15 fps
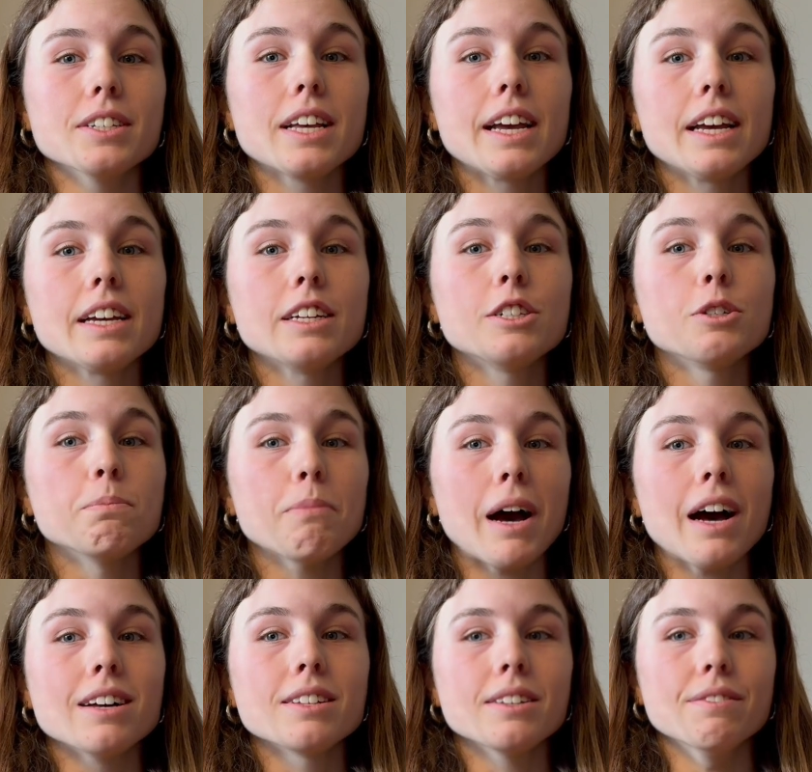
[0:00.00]
age,
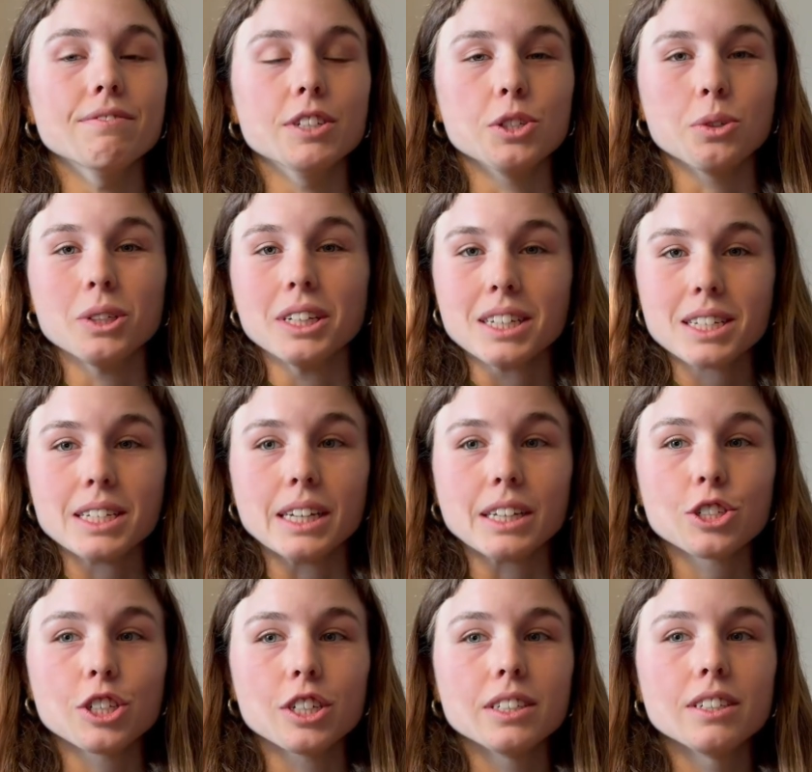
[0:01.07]
mass, and visual
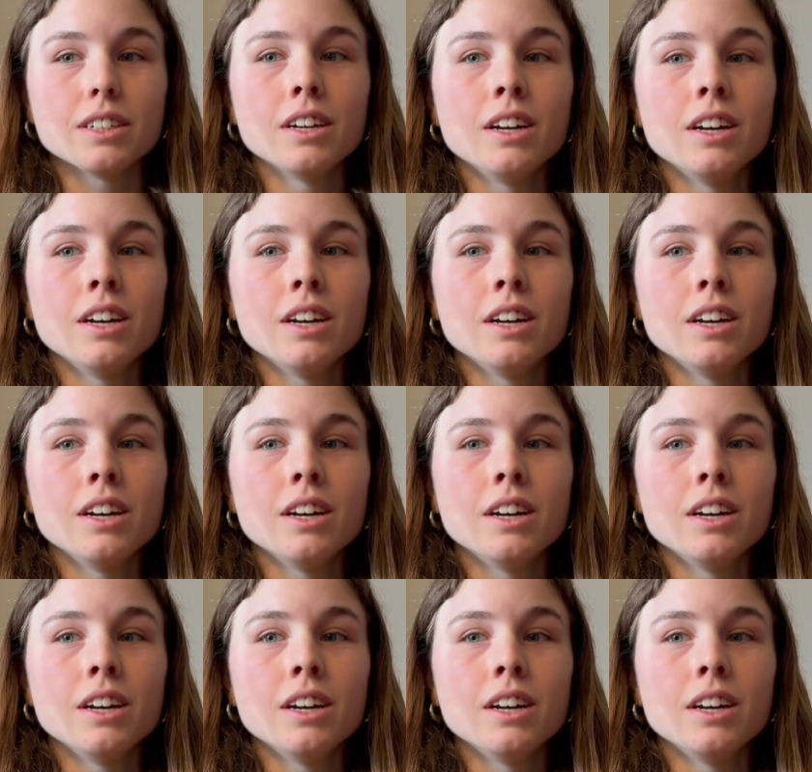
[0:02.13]
extinction.